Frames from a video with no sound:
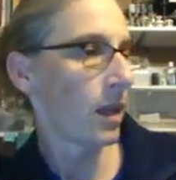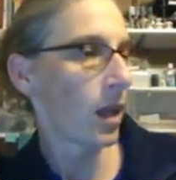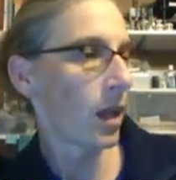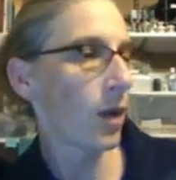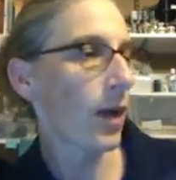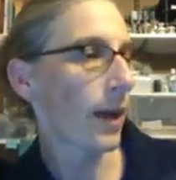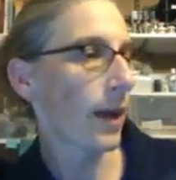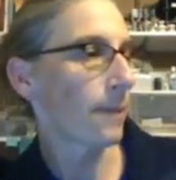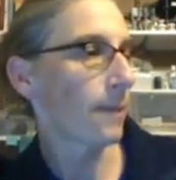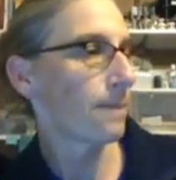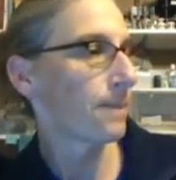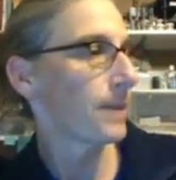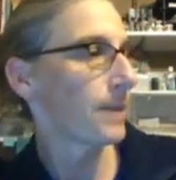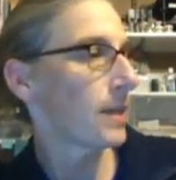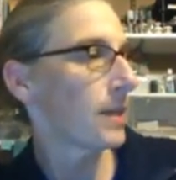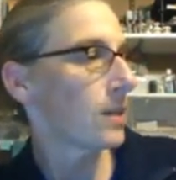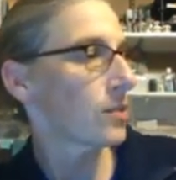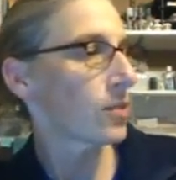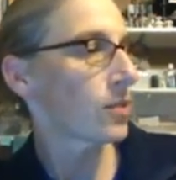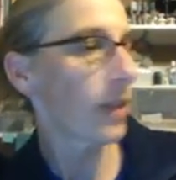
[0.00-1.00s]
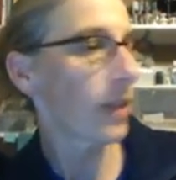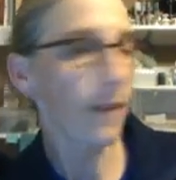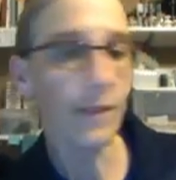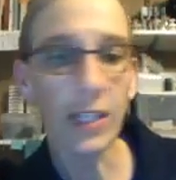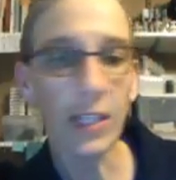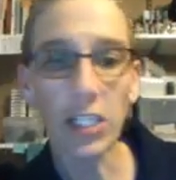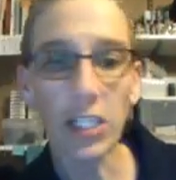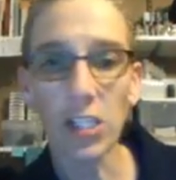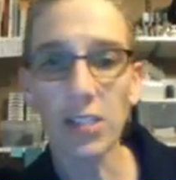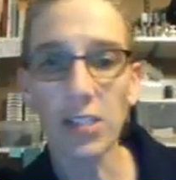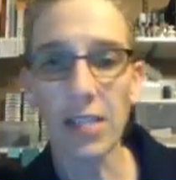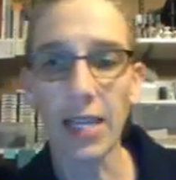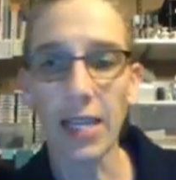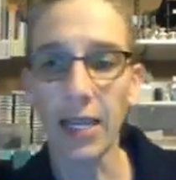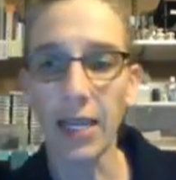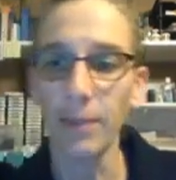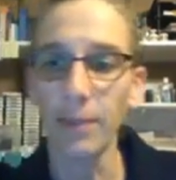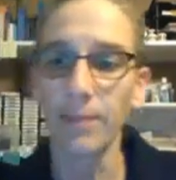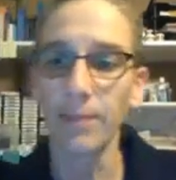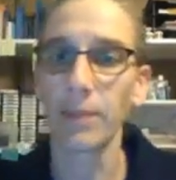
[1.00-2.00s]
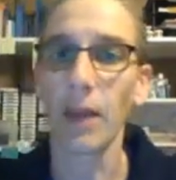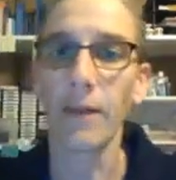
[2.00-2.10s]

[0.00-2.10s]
Okay, so that finishes that up.